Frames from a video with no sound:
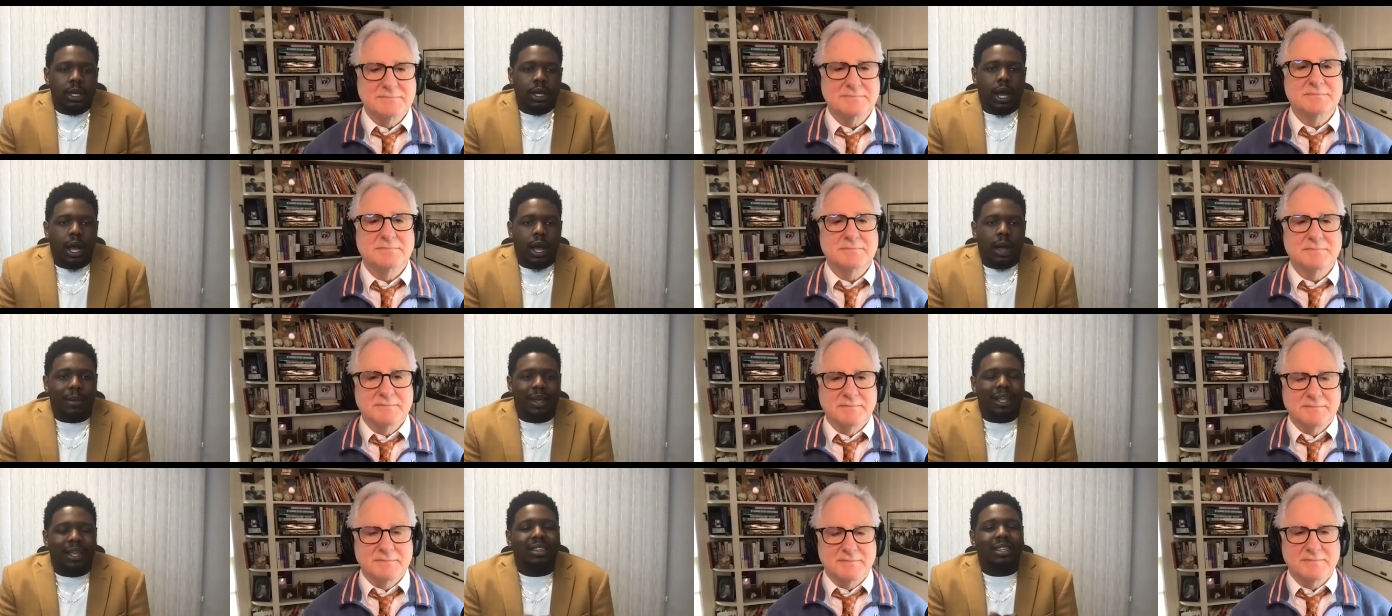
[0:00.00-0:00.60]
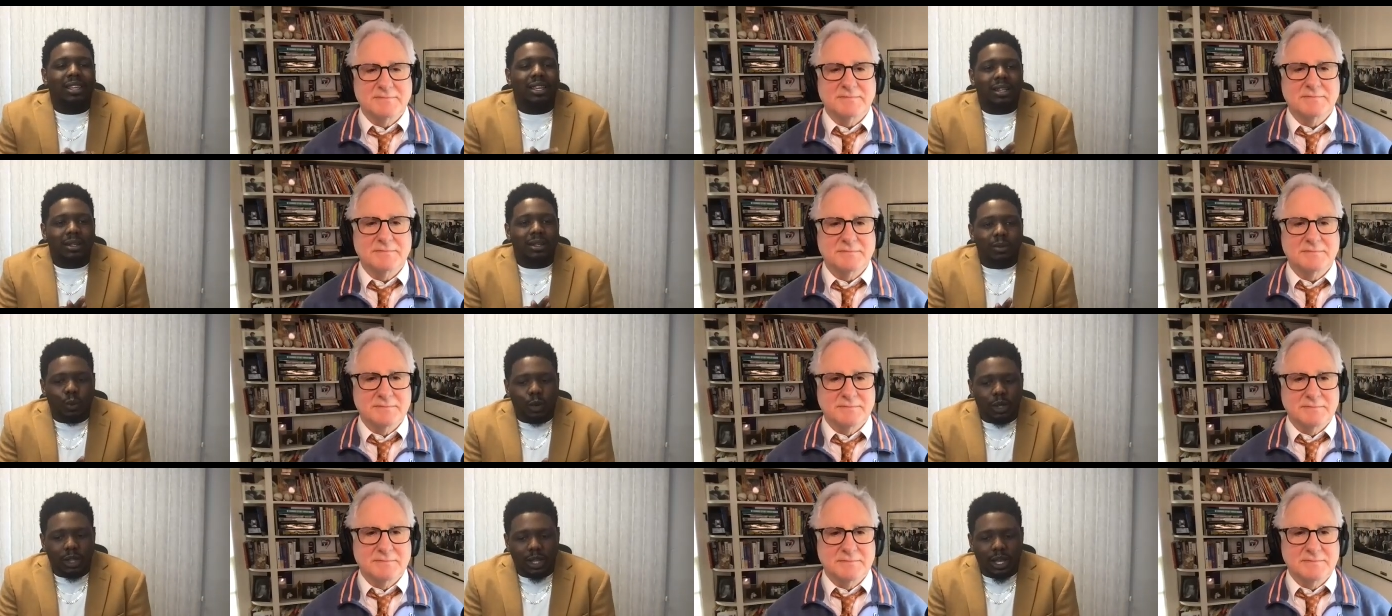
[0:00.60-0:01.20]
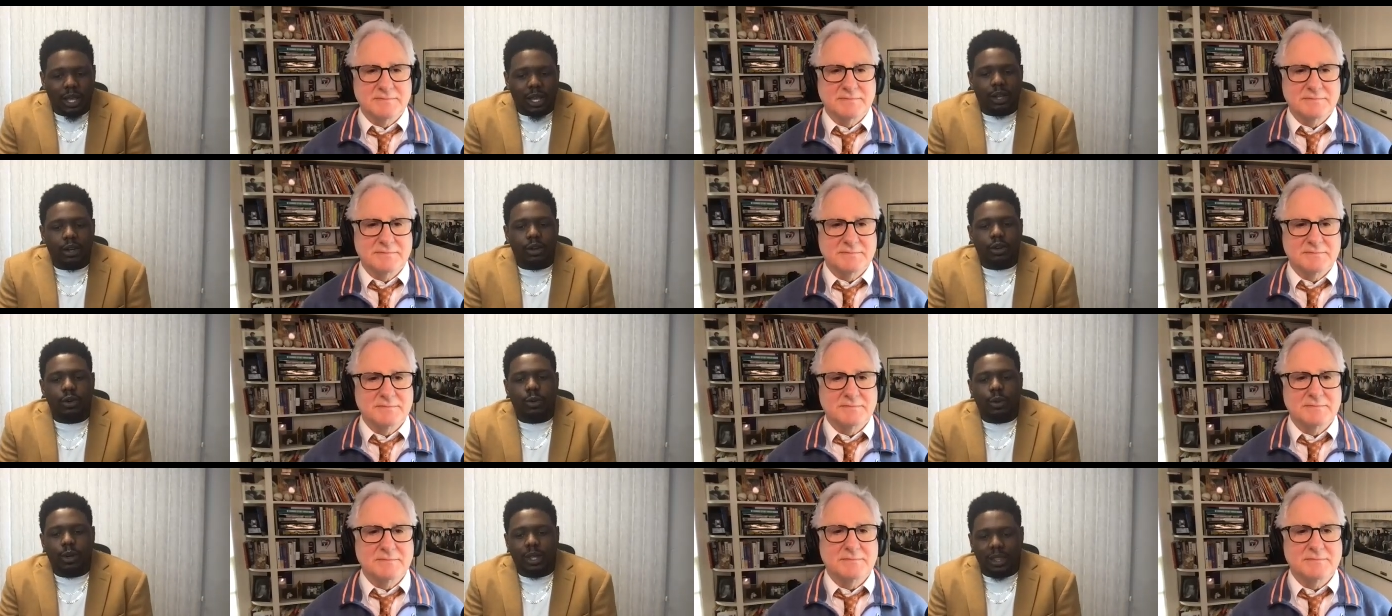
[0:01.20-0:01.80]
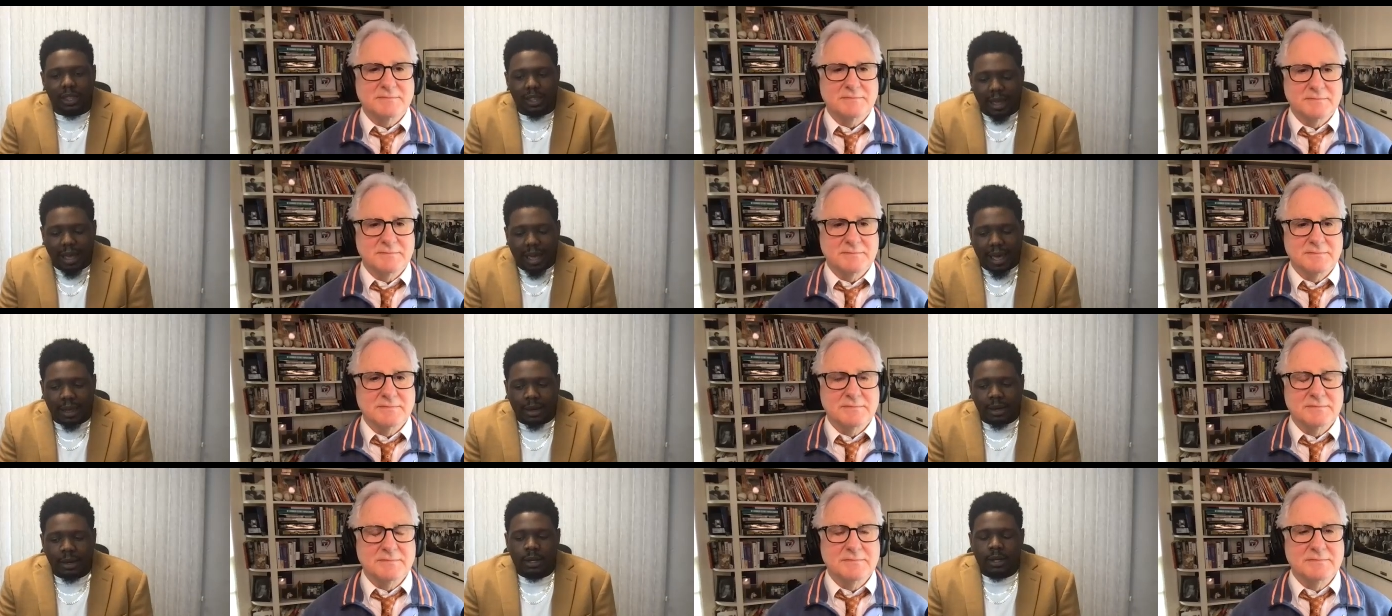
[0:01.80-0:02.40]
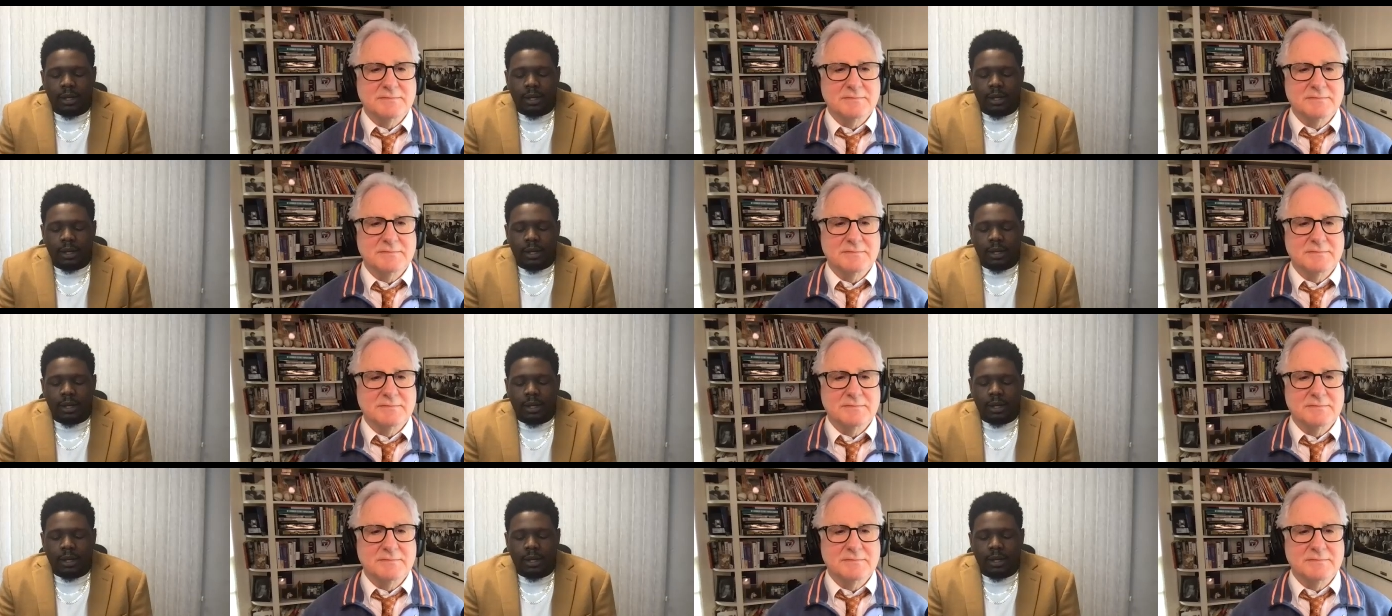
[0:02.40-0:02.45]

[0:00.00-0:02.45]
Speaker 1: Um, and then within doing that,